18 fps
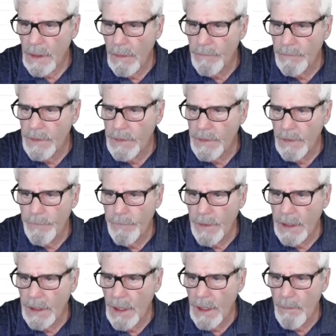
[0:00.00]
of
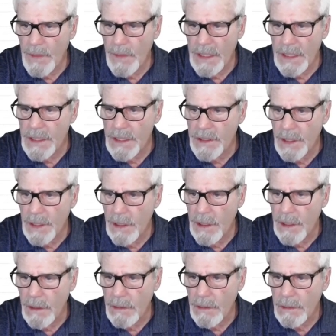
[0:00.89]
different companies
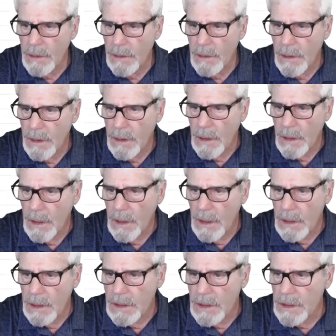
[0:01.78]
here,
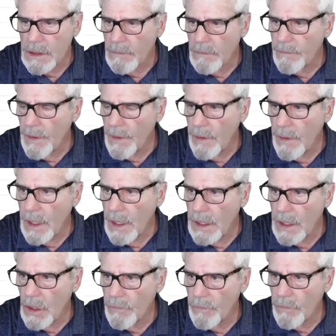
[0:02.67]
some
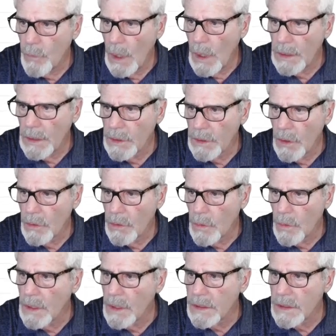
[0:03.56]
very
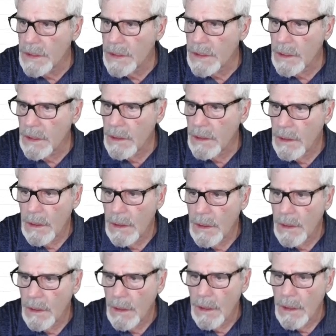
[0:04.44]
well-known ones.
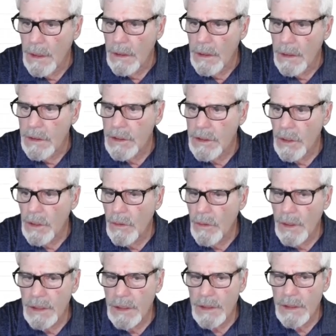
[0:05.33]

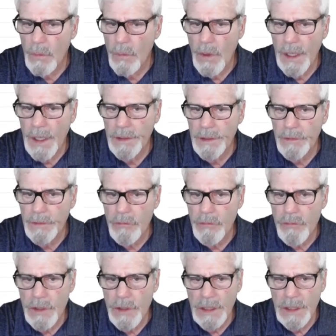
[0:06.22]
So it's a way
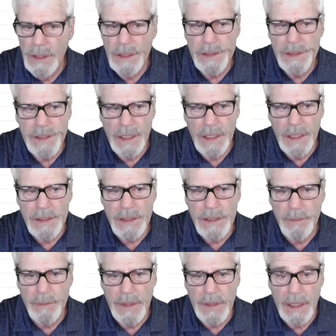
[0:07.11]
to really check
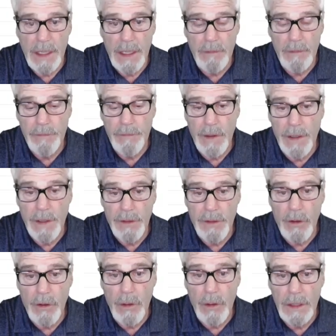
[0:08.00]
something out very
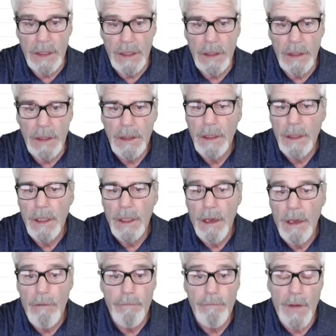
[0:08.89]
thoroughly,
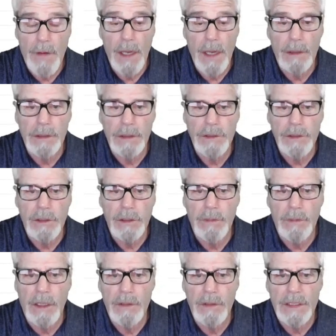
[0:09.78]
a file that
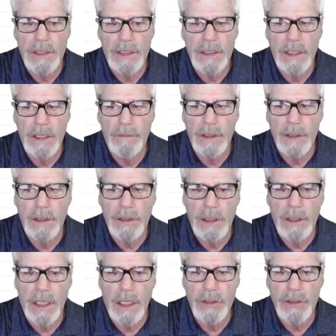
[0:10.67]
you may receive
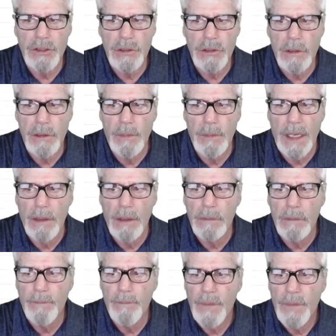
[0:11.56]
that you're not sure
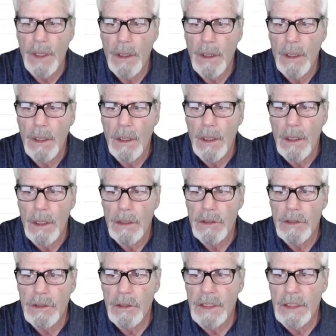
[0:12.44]
about.
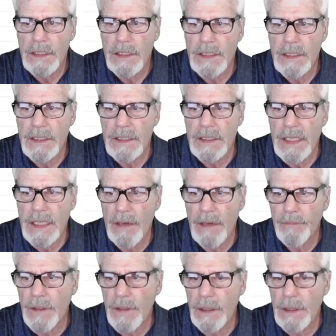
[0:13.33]
So this is
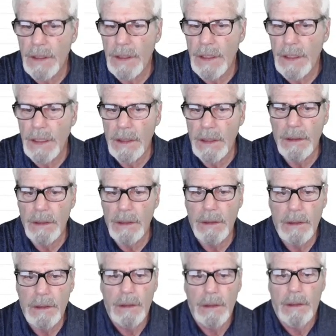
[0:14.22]
definitely